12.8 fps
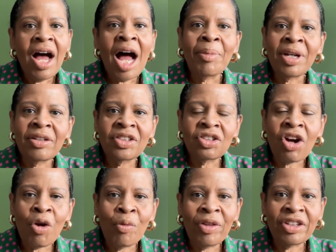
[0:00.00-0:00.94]
I'm going to
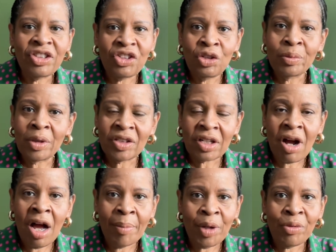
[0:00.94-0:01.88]
start with the 2 most
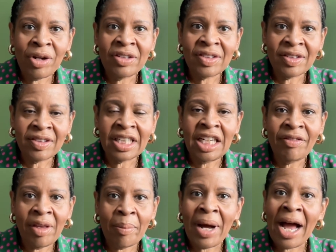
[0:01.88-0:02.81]
common ones, the sleeve
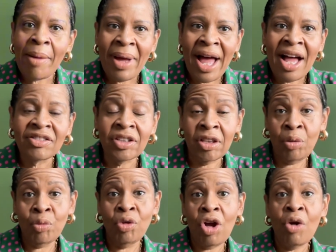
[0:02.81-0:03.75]
and the bypass, and
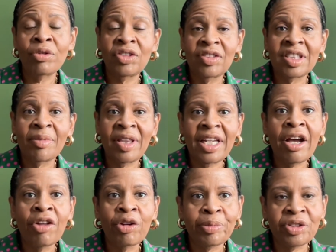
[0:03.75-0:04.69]
then we'll go into some of the
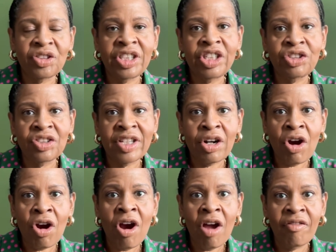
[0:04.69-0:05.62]
other procedures that
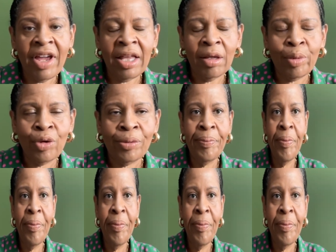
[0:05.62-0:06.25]
are available.